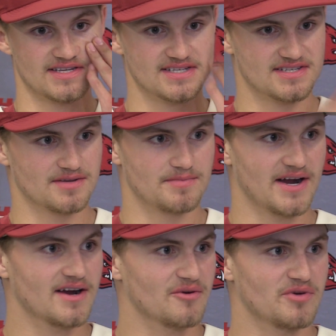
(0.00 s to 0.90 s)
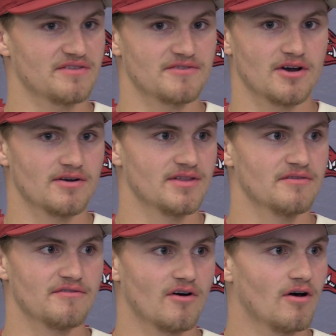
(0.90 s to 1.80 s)
this is the Barrett we've known in
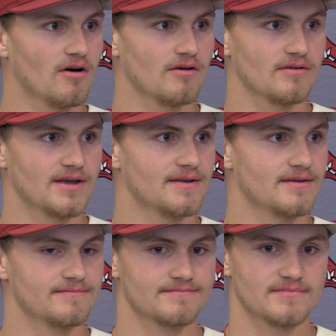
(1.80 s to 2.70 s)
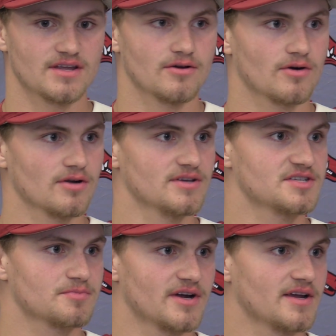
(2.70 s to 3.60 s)
the fall and, you know, early
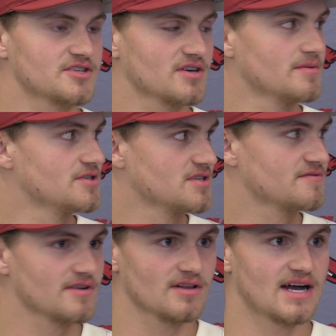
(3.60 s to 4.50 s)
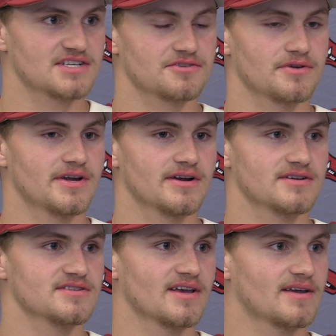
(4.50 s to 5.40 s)
spring scrimmages for the last 3
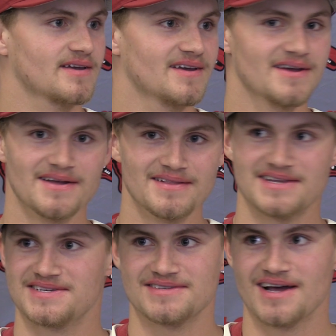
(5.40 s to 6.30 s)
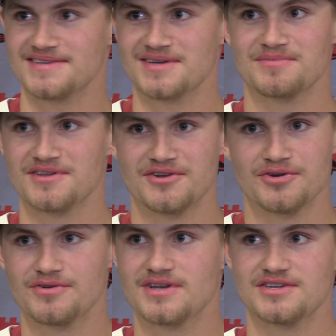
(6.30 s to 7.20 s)
years. Like, this is not something
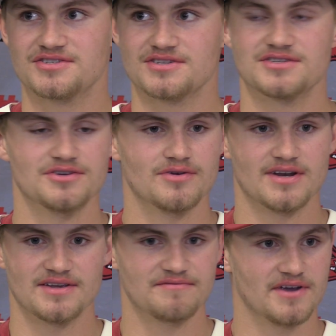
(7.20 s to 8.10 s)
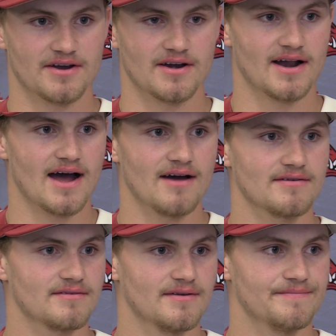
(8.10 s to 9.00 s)
new that he's just doing. He figured it
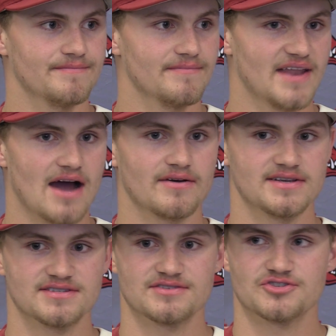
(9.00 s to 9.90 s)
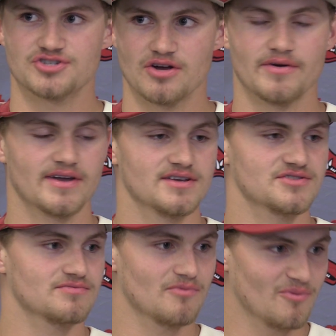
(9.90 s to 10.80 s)
out, and now he's showing
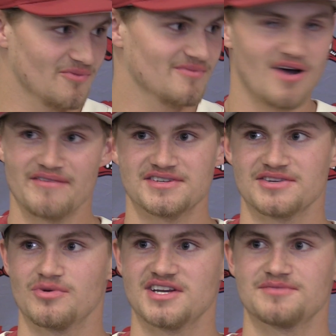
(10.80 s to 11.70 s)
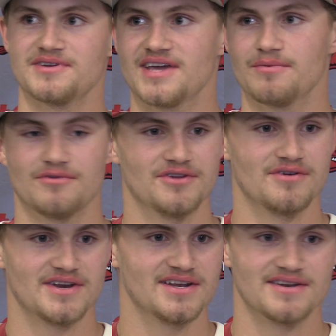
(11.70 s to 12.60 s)
us obviously what he's been capable of
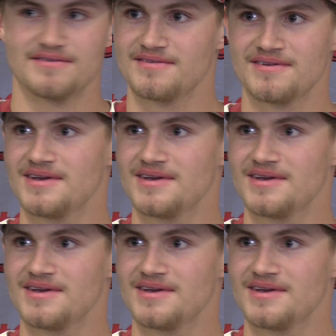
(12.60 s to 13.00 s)
doing. He didn't